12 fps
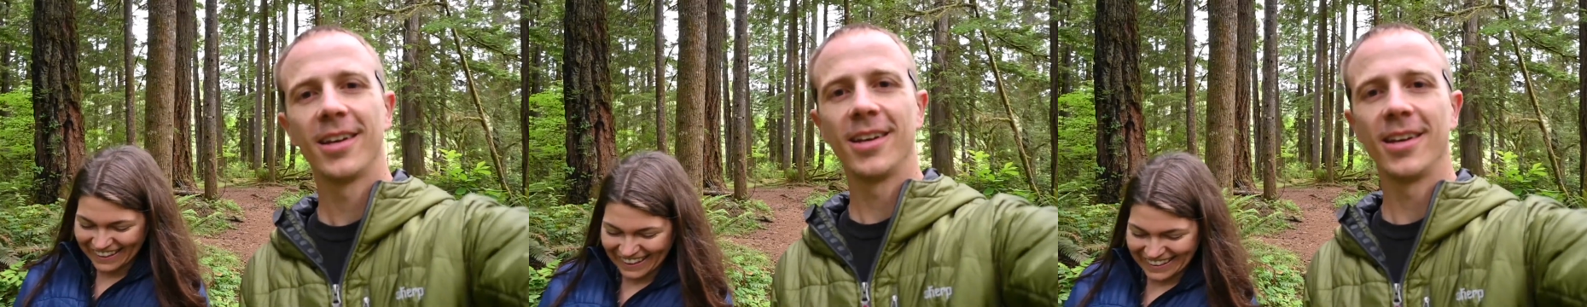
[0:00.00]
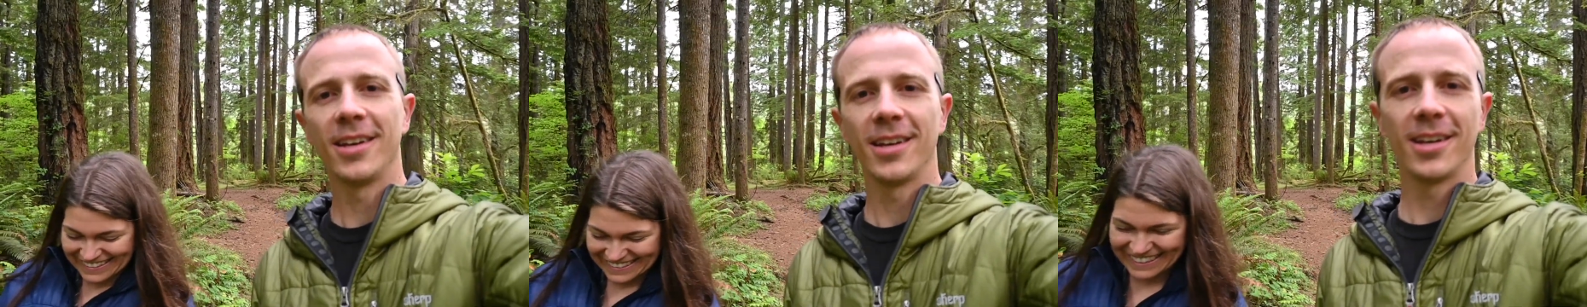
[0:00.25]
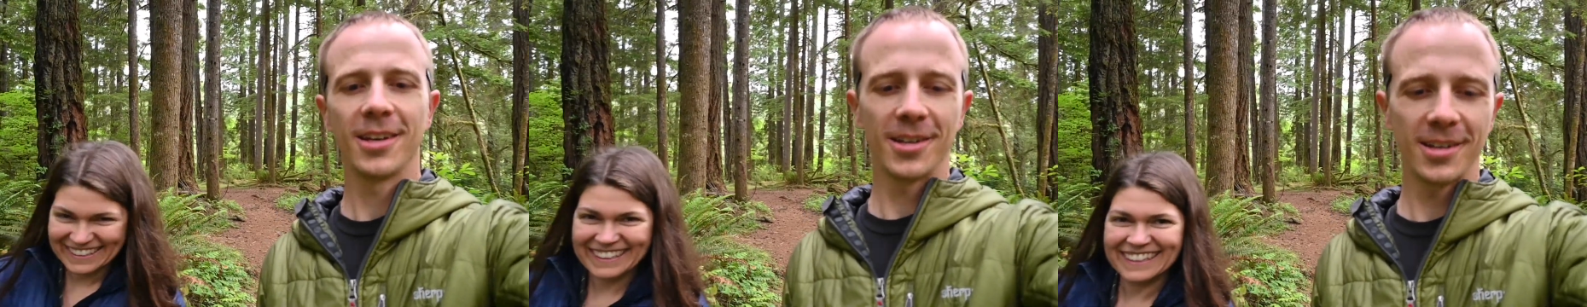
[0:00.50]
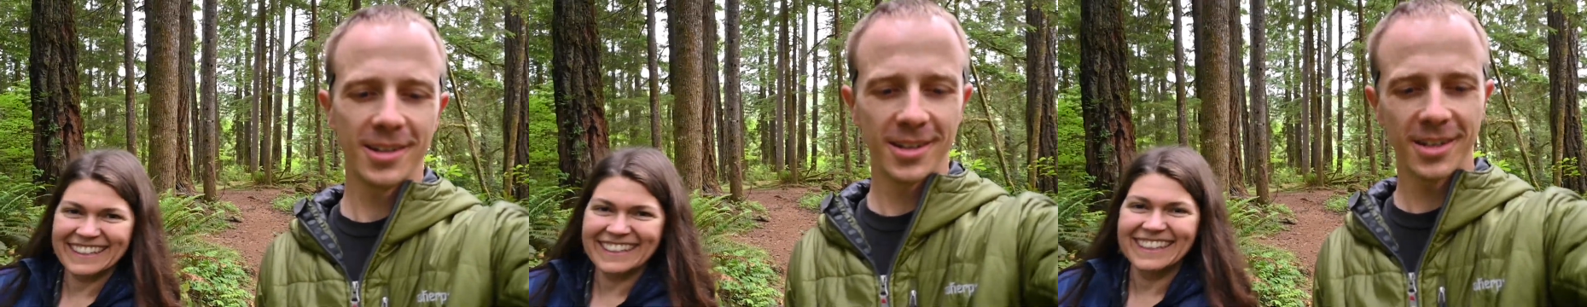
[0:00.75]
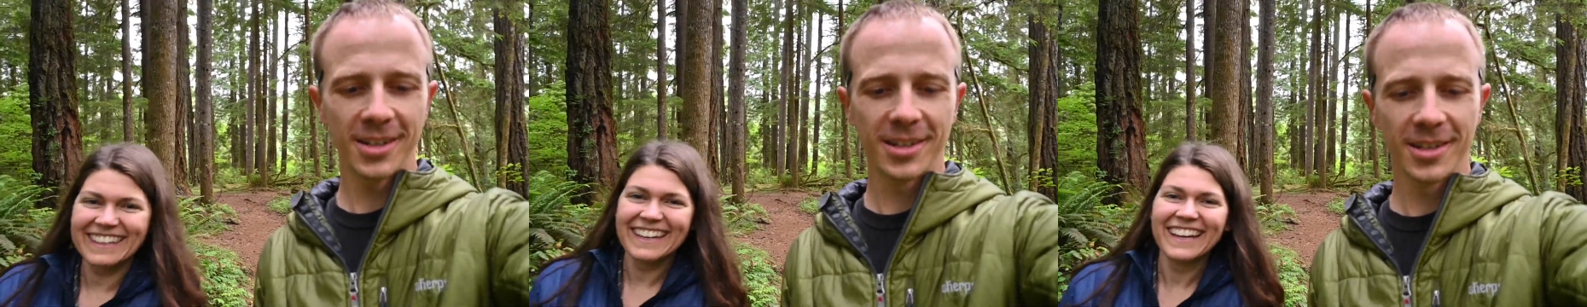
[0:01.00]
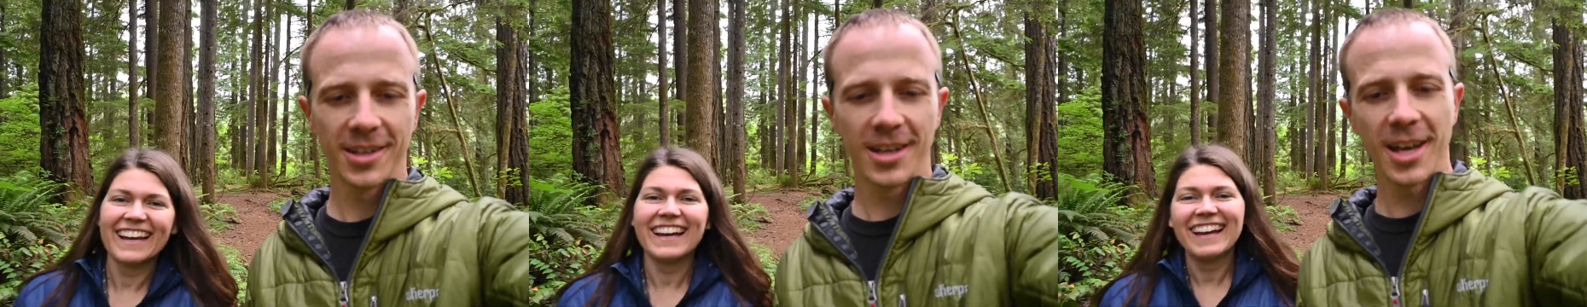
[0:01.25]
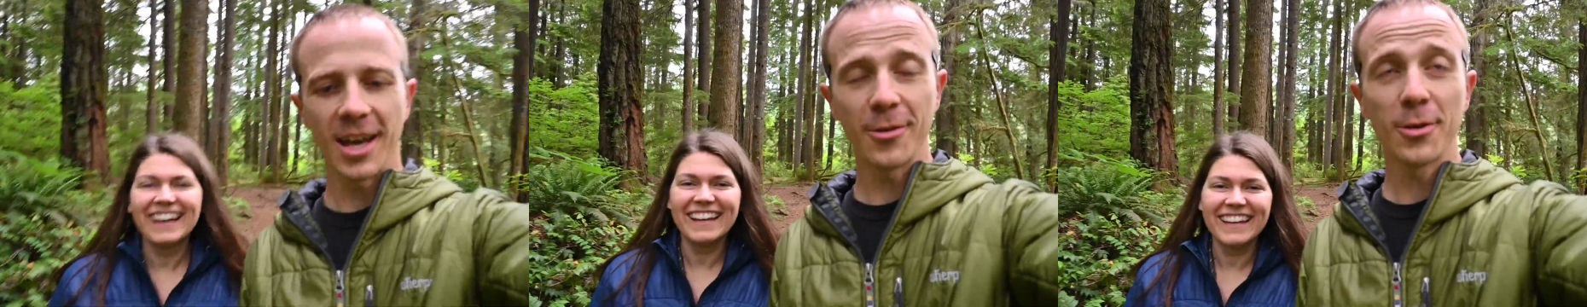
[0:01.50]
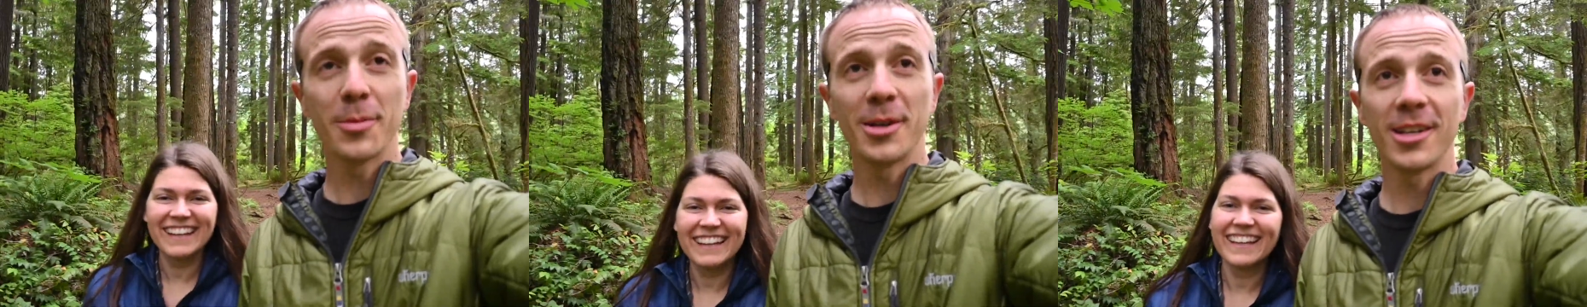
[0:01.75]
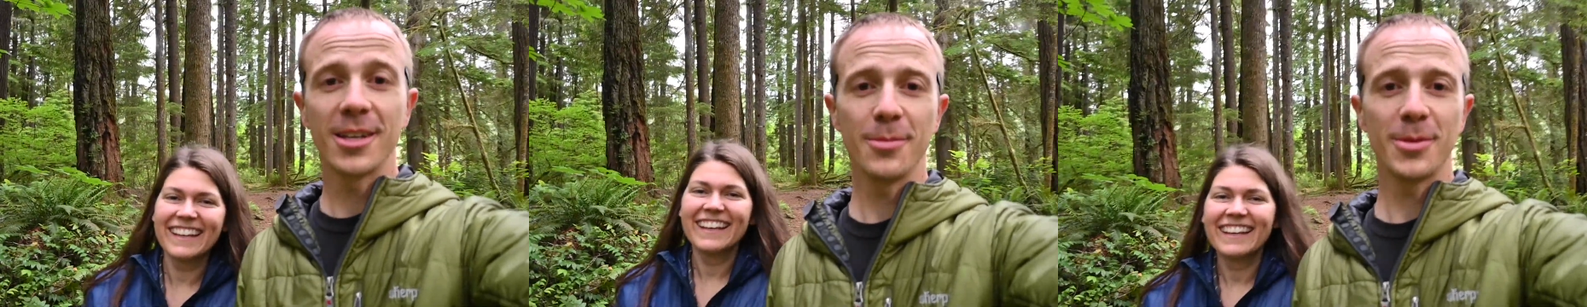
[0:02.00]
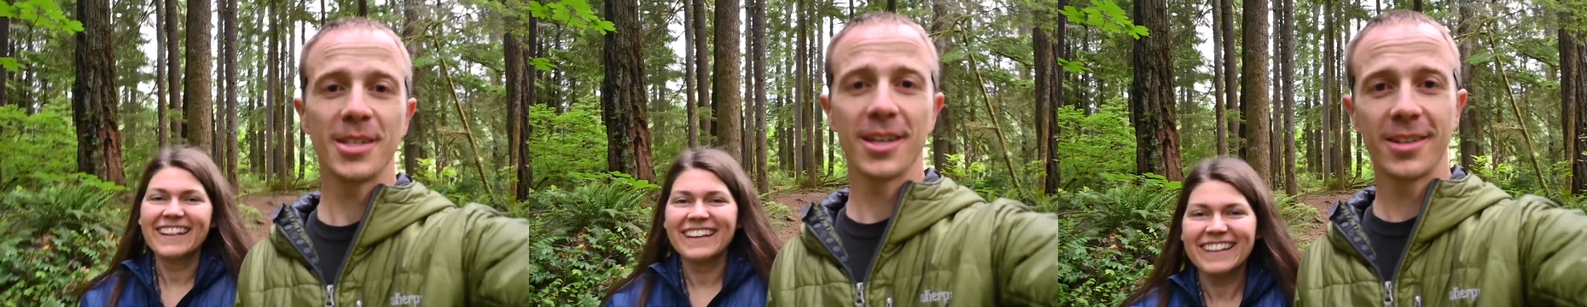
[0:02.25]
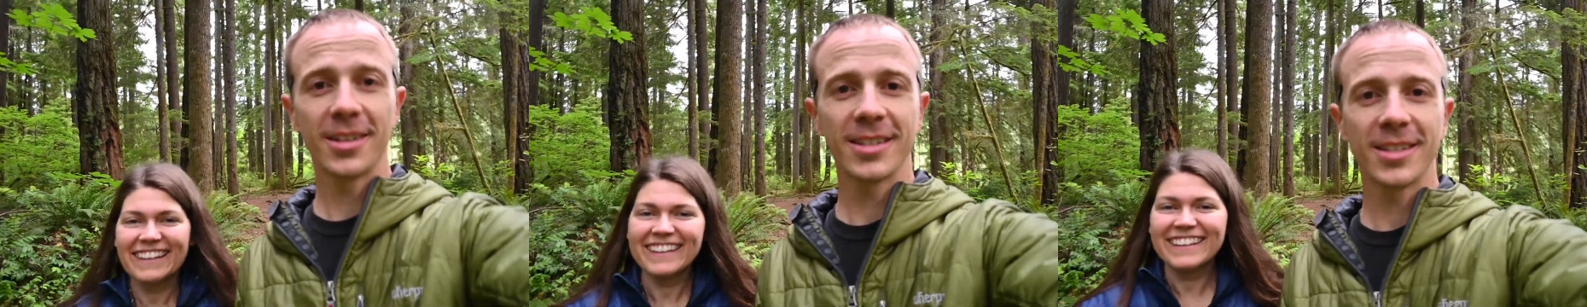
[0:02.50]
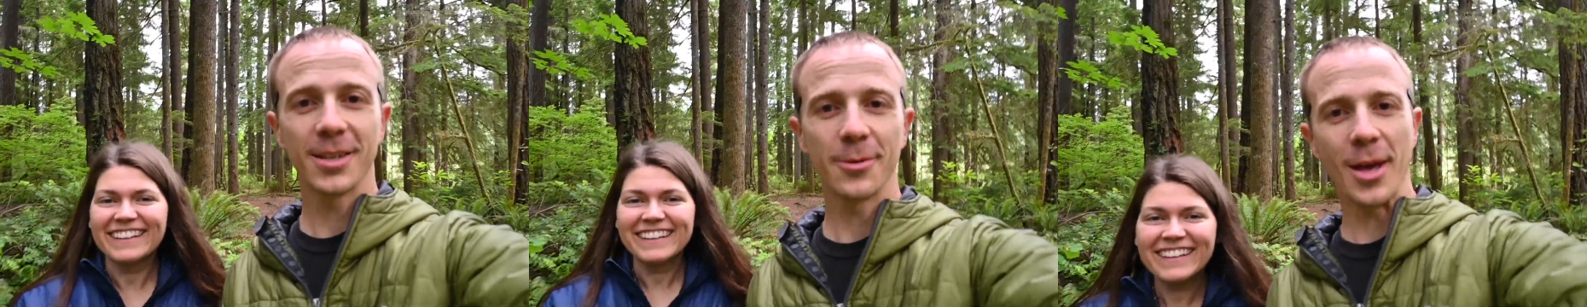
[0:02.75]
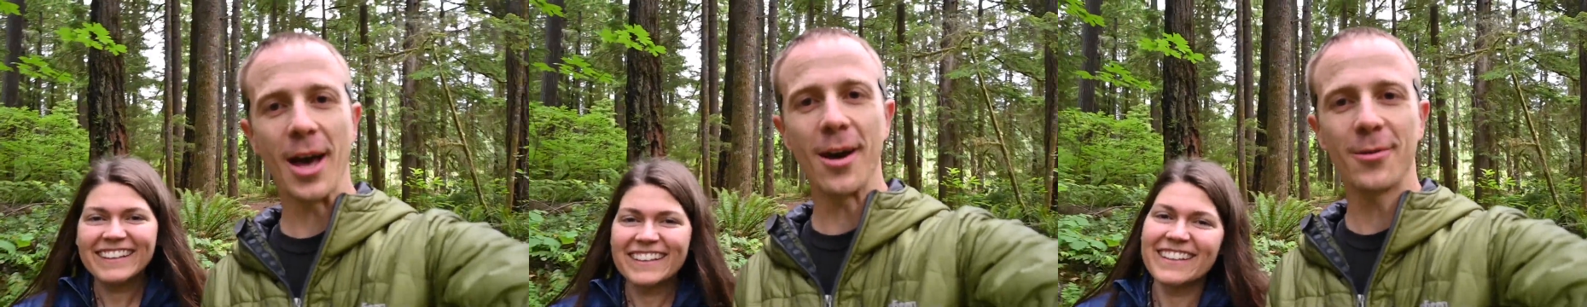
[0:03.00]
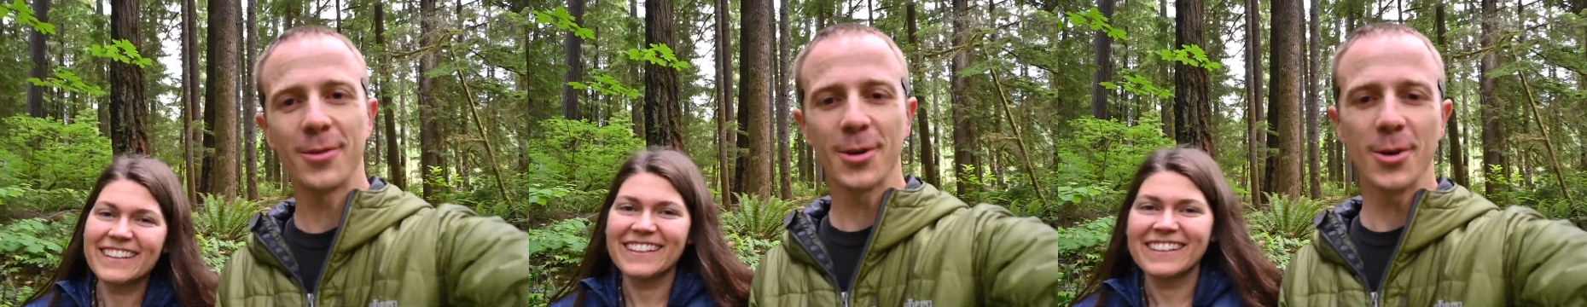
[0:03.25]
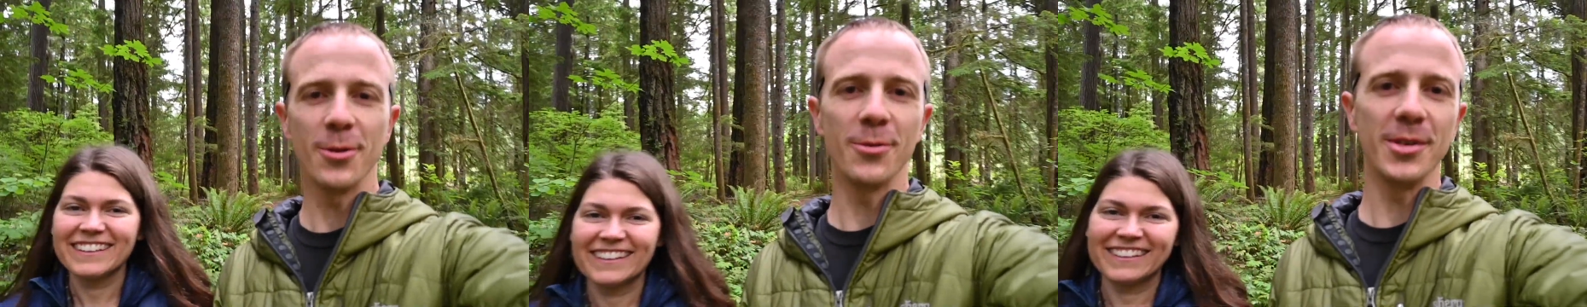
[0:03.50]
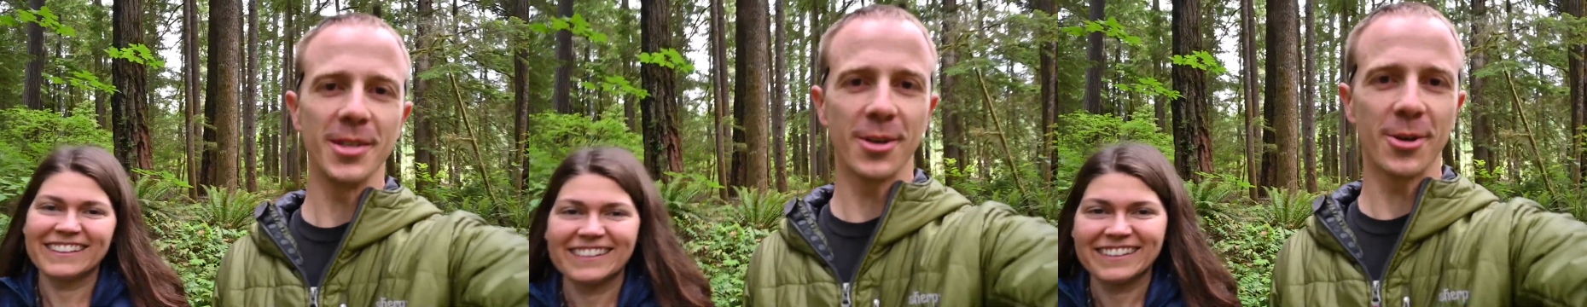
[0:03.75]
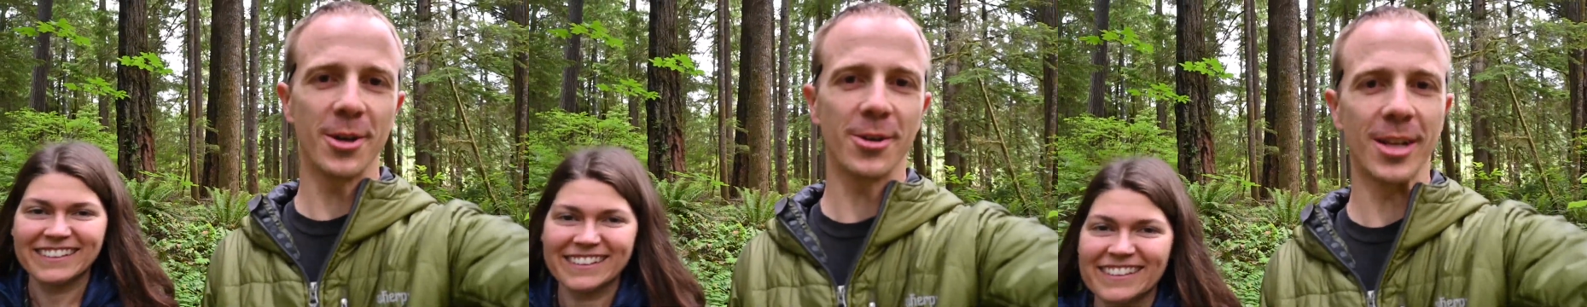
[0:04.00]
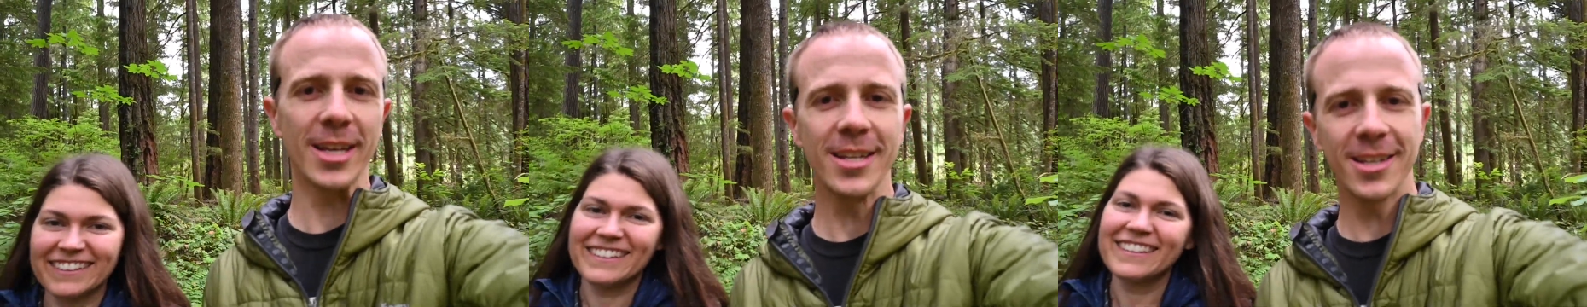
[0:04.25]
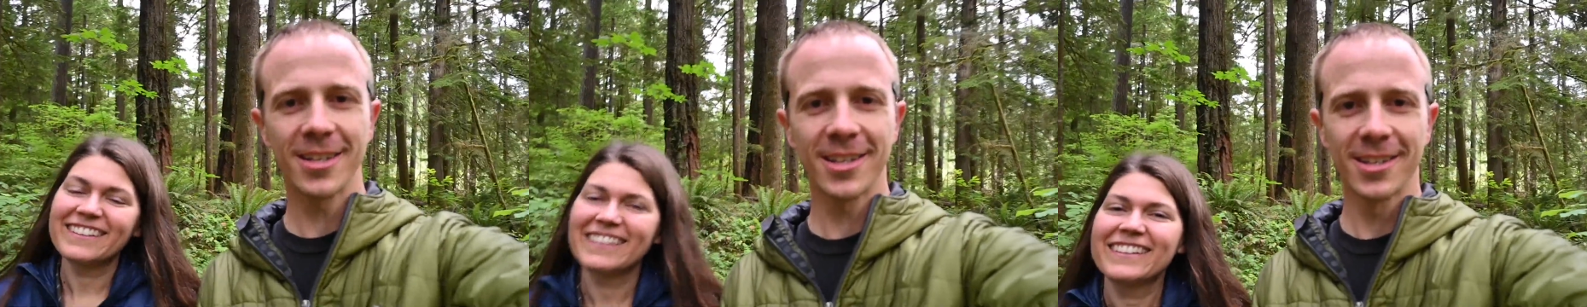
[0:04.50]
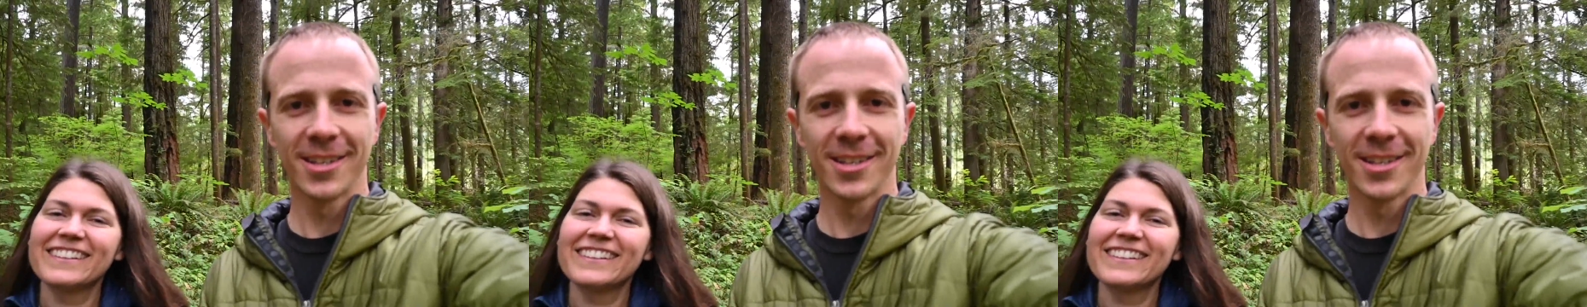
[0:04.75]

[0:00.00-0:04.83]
Speaker 1: and everybody keeps telling us that we have to go visit Crater Lake,